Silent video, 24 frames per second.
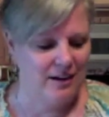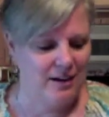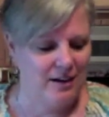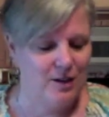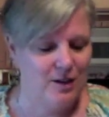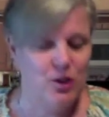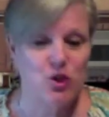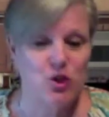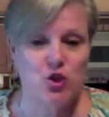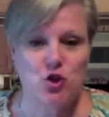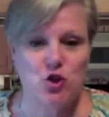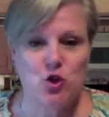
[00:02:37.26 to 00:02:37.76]

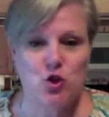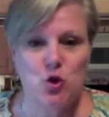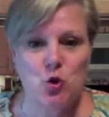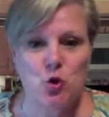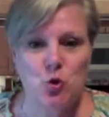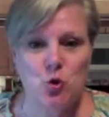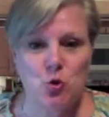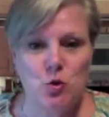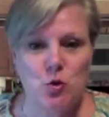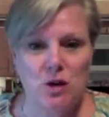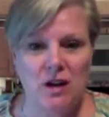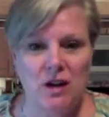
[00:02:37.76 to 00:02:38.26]

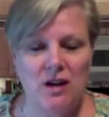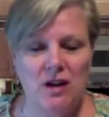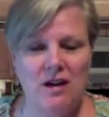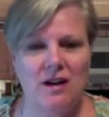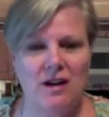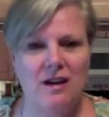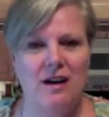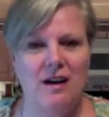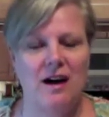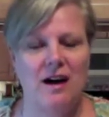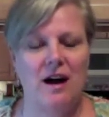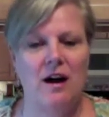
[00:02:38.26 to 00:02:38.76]
soon.
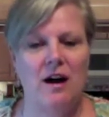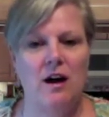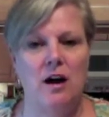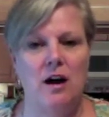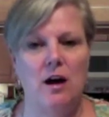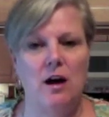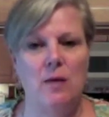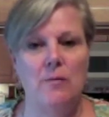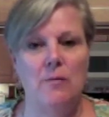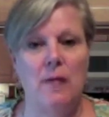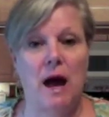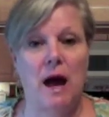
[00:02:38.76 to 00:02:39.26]

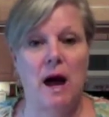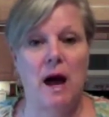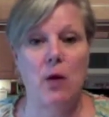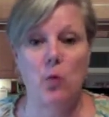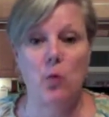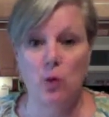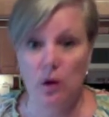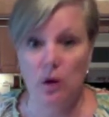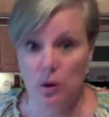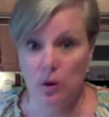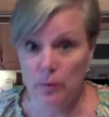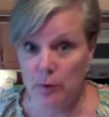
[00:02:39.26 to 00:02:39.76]
Um, I
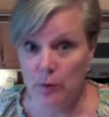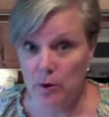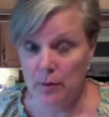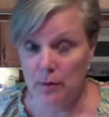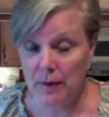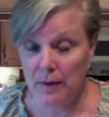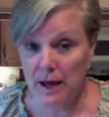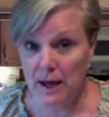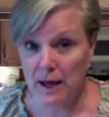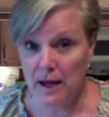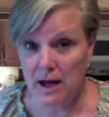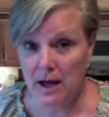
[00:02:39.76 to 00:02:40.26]
will put
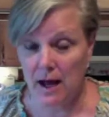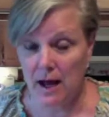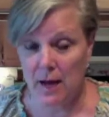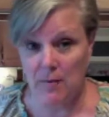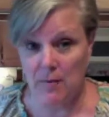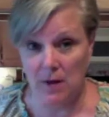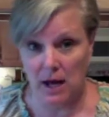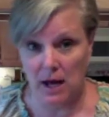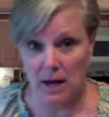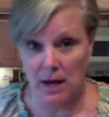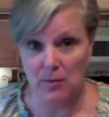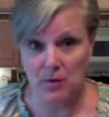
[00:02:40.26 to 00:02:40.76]
my,
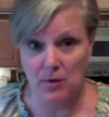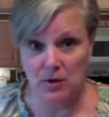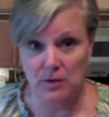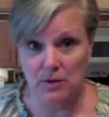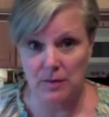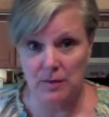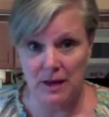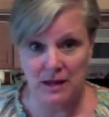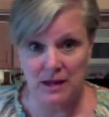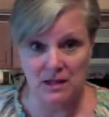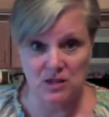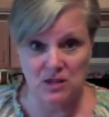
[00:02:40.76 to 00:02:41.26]
I'm, I'm going to
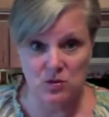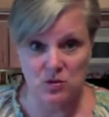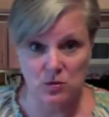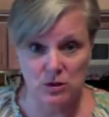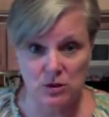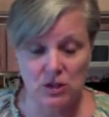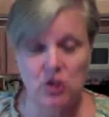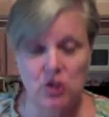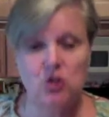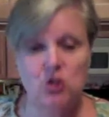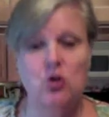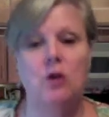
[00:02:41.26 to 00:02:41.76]
make this
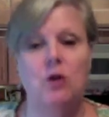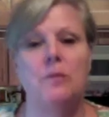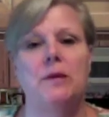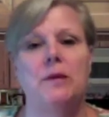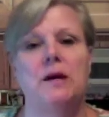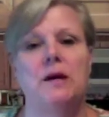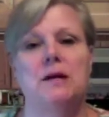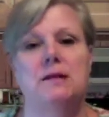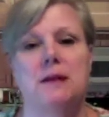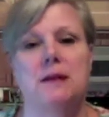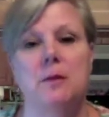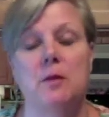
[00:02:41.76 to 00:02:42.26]
really short
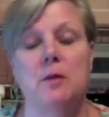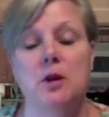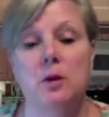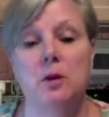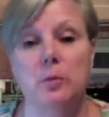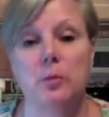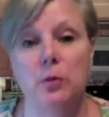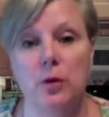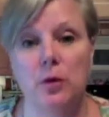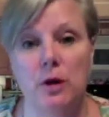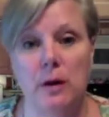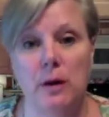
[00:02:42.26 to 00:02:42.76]
because I'm going
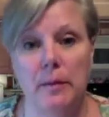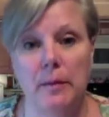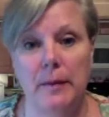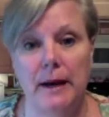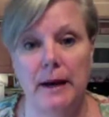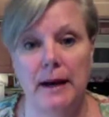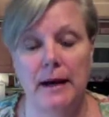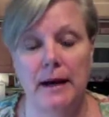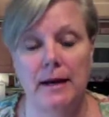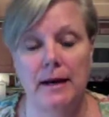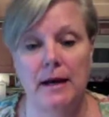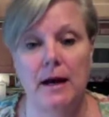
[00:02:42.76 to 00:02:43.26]
to put up
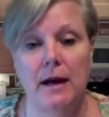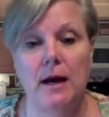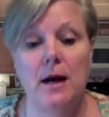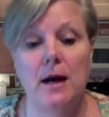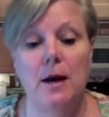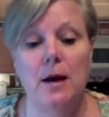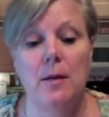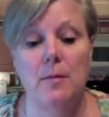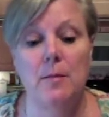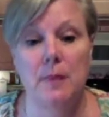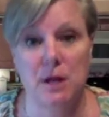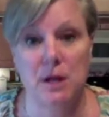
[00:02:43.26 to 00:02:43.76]
my
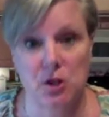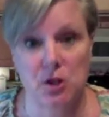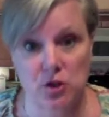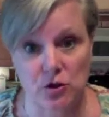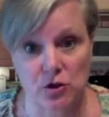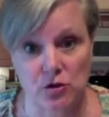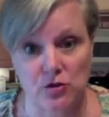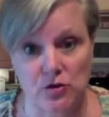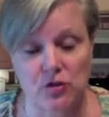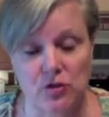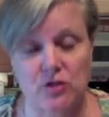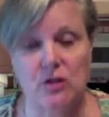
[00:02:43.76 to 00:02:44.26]

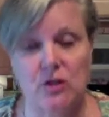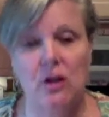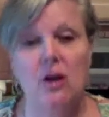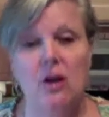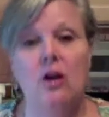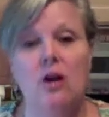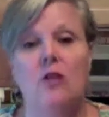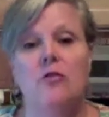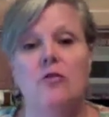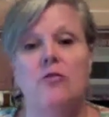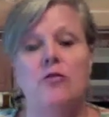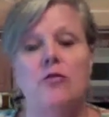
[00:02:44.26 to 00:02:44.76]
pictures
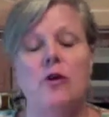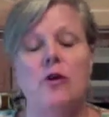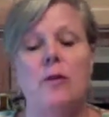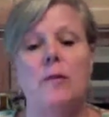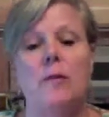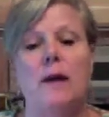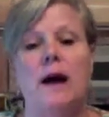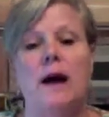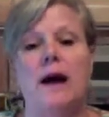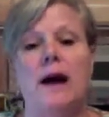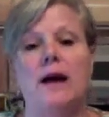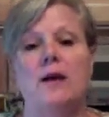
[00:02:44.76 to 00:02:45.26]
from
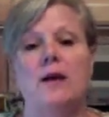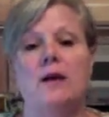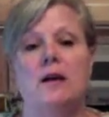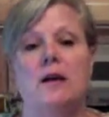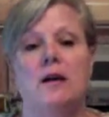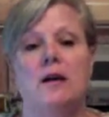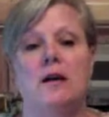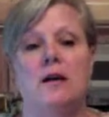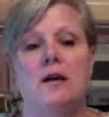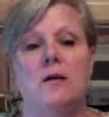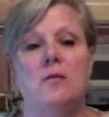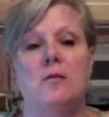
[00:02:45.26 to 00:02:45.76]
my
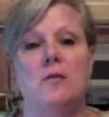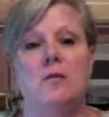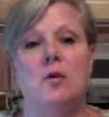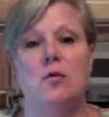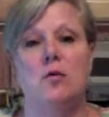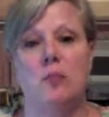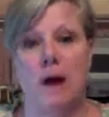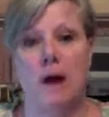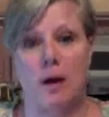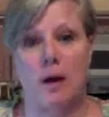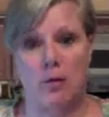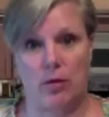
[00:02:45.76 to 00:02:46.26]
um,
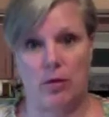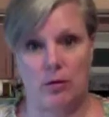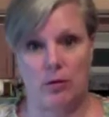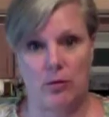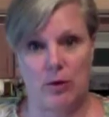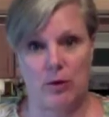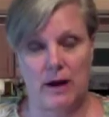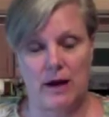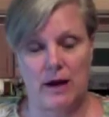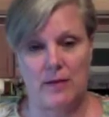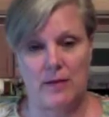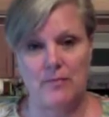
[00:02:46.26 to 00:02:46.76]
round
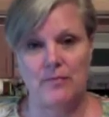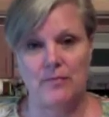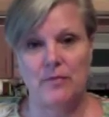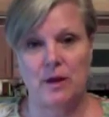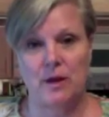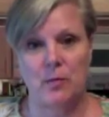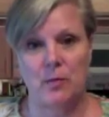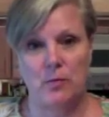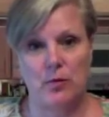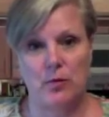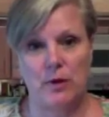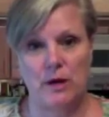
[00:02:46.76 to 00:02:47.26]
three,
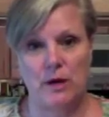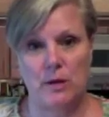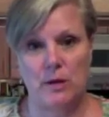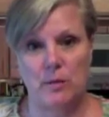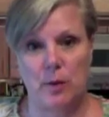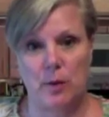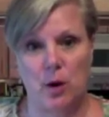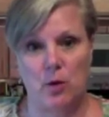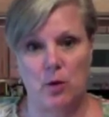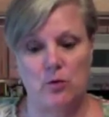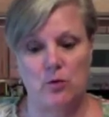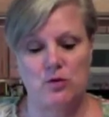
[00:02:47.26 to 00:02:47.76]
pre and
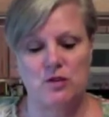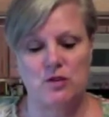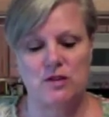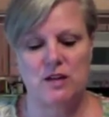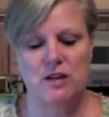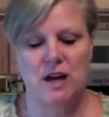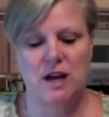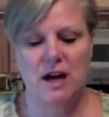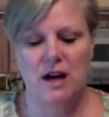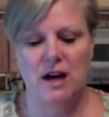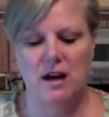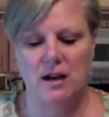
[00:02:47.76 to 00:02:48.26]
post.
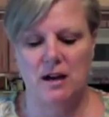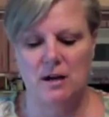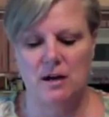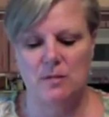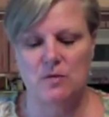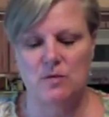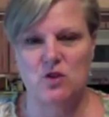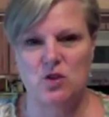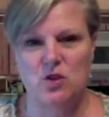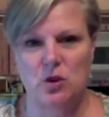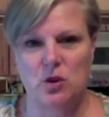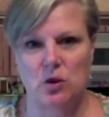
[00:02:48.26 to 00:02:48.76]
Um,
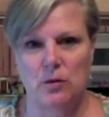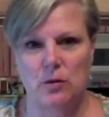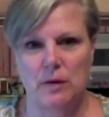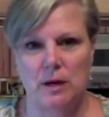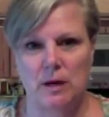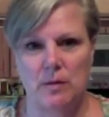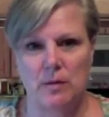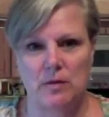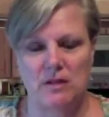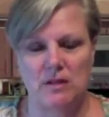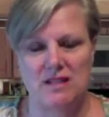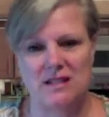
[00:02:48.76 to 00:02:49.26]
so you'll be
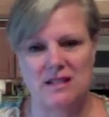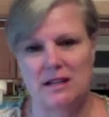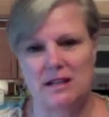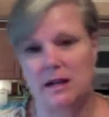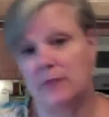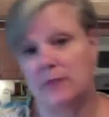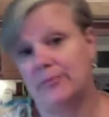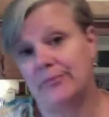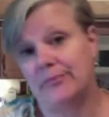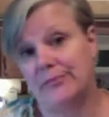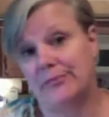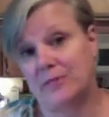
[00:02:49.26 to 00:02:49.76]
able to
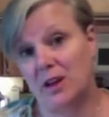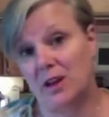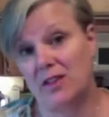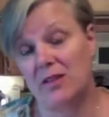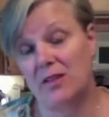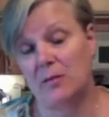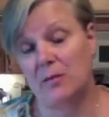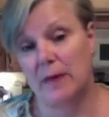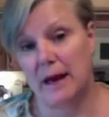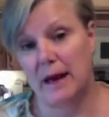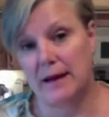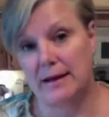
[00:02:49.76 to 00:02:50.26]
see.
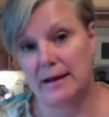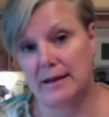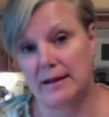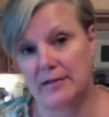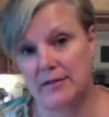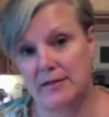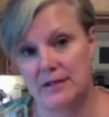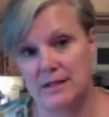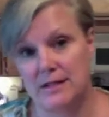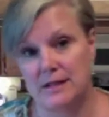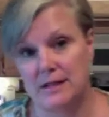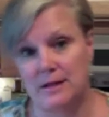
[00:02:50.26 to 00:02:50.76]
Nothing
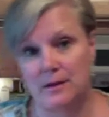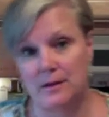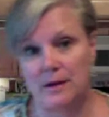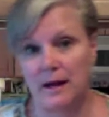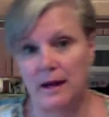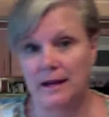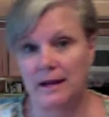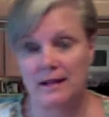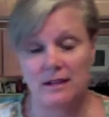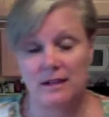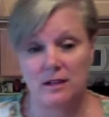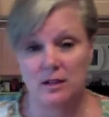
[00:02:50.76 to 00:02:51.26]
magnificent.
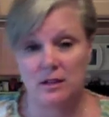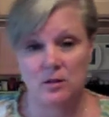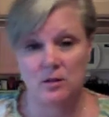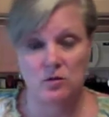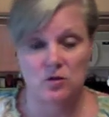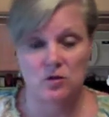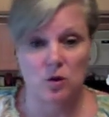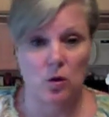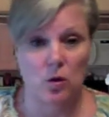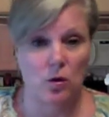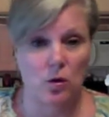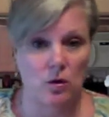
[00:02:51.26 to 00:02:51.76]
I didn't lose
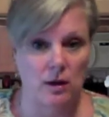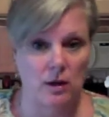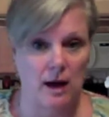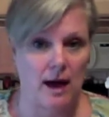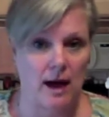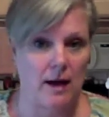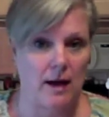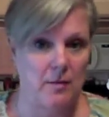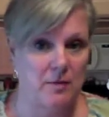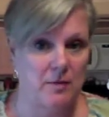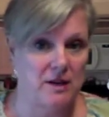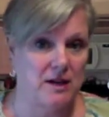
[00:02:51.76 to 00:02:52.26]
a whole
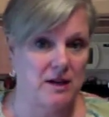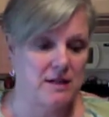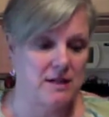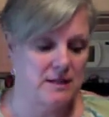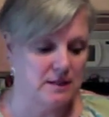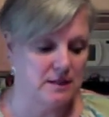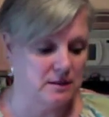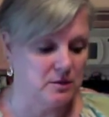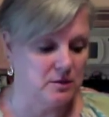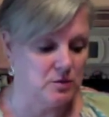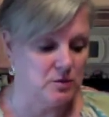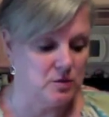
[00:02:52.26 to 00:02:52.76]
lot, but I
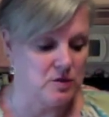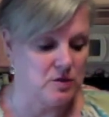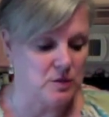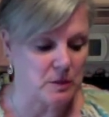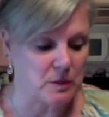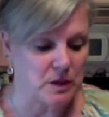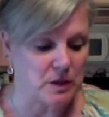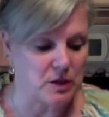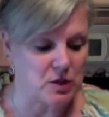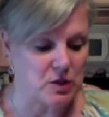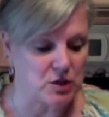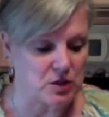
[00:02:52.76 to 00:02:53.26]
did lose some
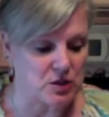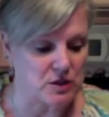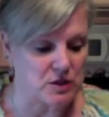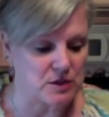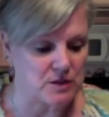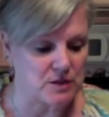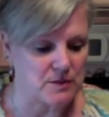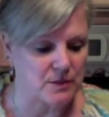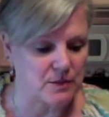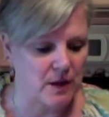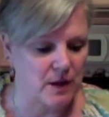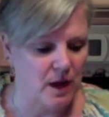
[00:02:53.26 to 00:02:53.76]

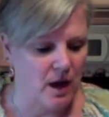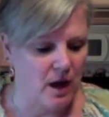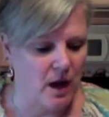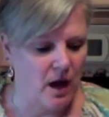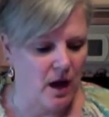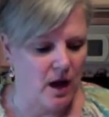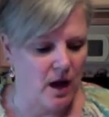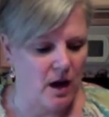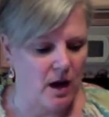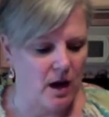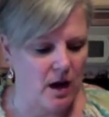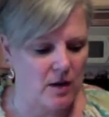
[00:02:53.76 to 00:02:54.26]
inches.
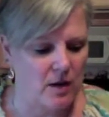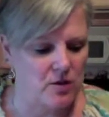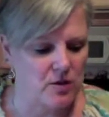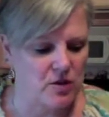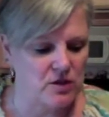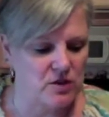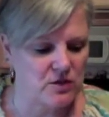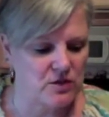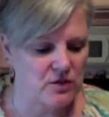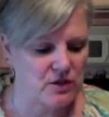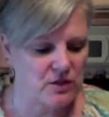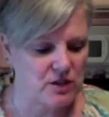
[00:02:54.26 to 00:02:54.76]
Uh,
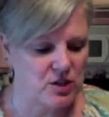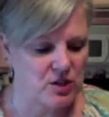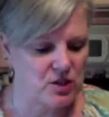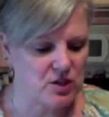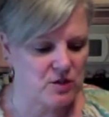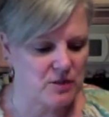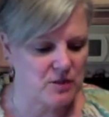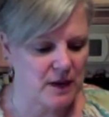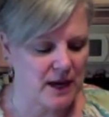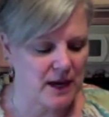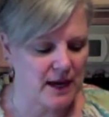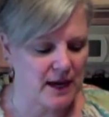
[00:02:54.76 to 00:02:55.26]
just
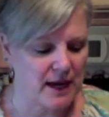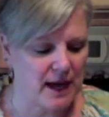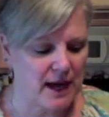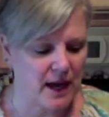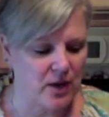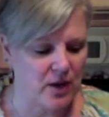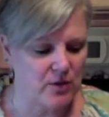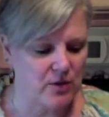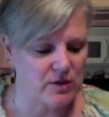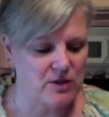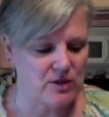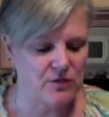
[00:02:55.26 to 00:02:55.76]
finished my
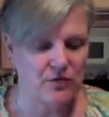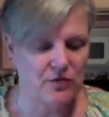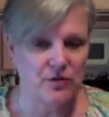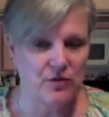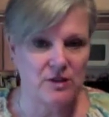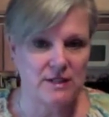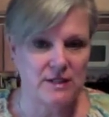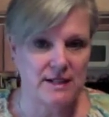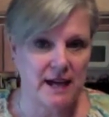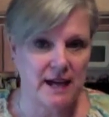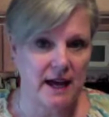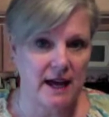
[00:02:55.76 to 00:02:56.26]
calories for
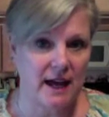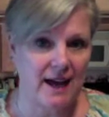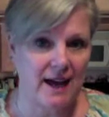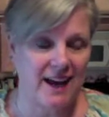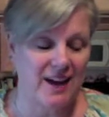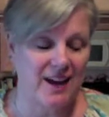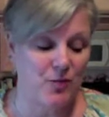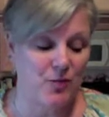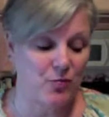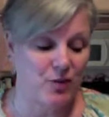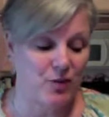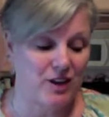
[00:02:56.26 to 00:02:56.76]
the day
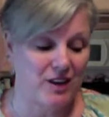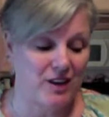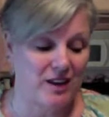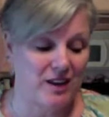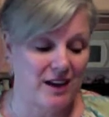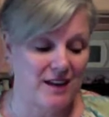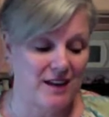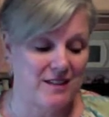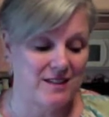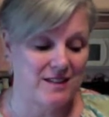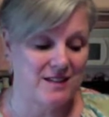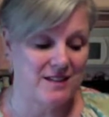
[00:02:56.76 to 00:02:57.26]
and
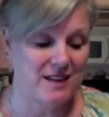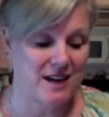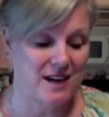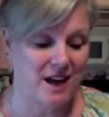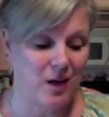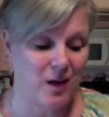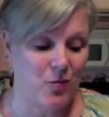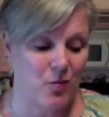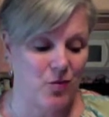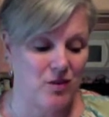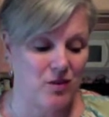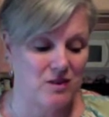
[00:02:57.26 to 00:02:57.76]
realized that
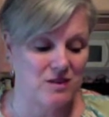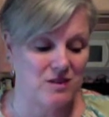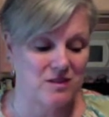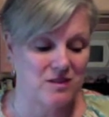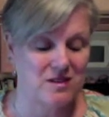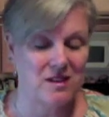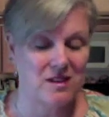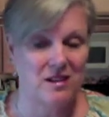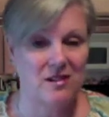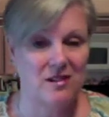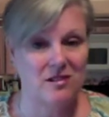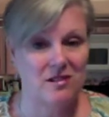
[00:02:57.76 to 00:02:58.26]
I
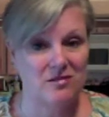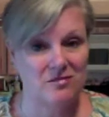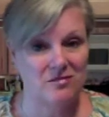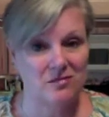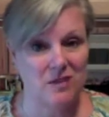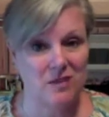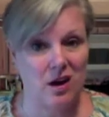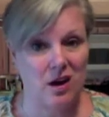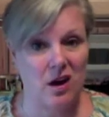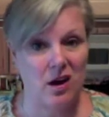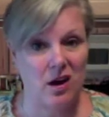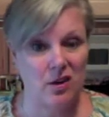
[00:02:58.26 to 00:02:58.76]
was
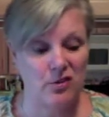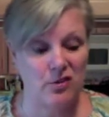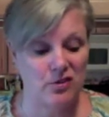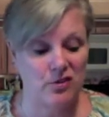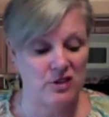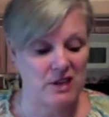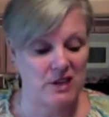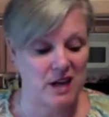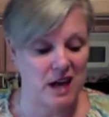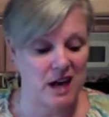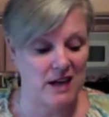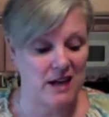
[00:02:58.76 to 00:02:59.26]

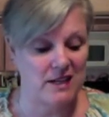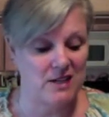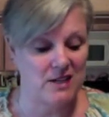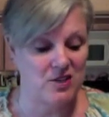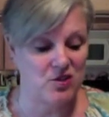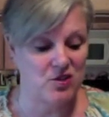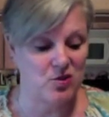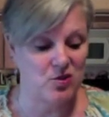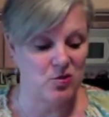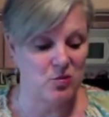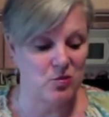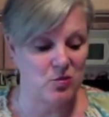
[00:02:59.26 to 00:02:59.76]

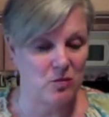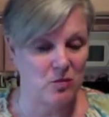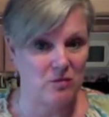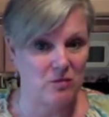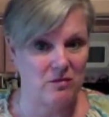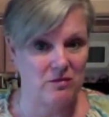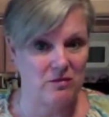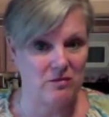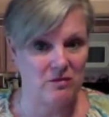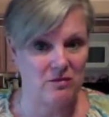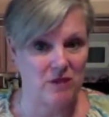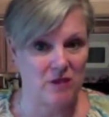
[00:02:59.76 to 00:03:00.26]
192
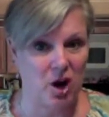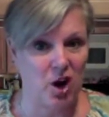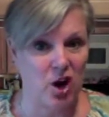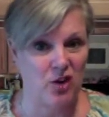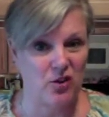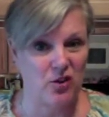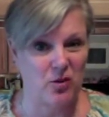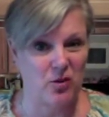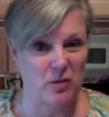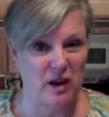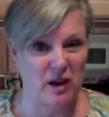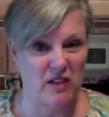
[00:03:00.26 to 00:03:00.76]

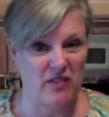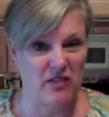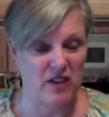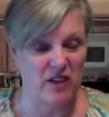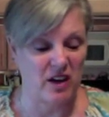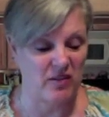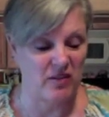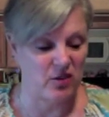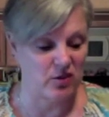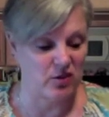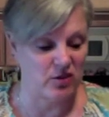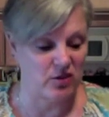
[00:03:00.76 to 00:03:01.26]
under my 500